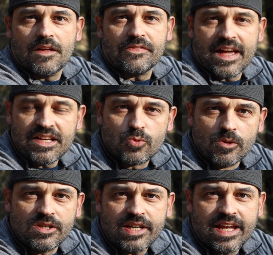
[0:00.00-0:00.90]
things we'll
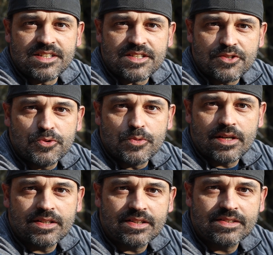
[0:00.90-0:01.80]
look into.
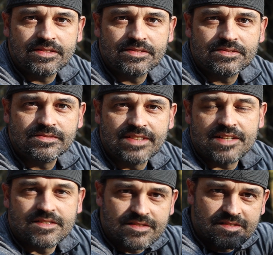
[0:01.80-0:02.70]

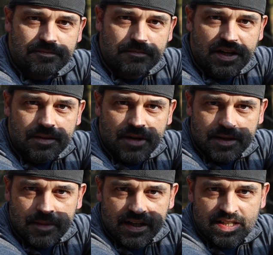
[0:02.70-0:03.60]
That's money, money,
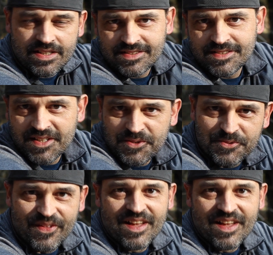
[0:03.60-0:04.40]
money. So